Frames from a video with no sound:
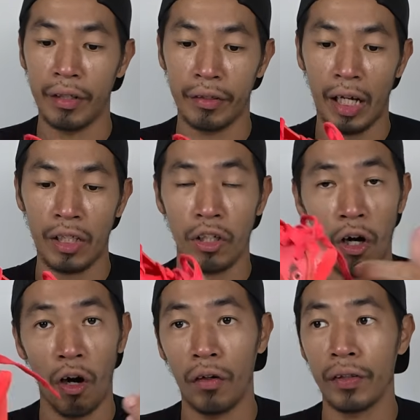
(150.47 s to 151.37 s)
intact
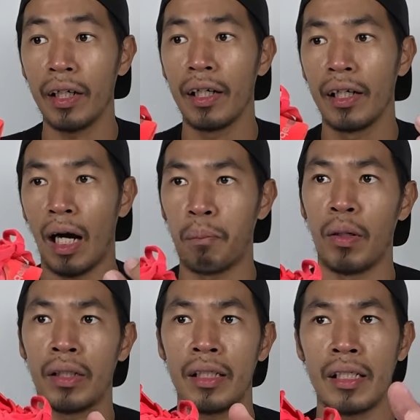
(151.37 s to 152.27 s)
on the
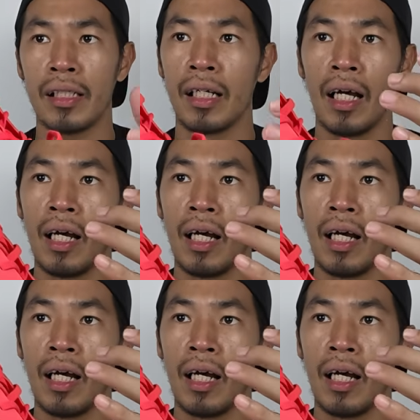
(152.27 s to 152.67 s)
upper. This is